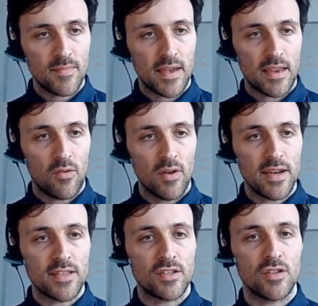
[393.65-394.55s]
And all I
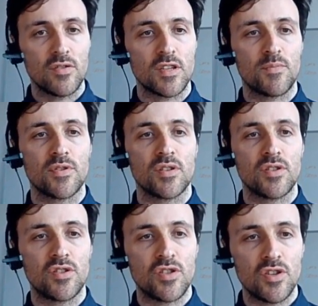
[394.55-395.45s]
need to do is put a
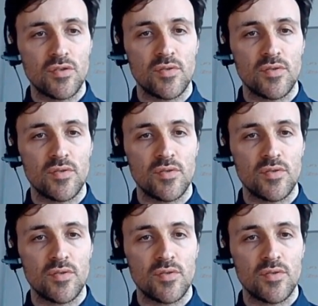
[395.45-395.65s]
2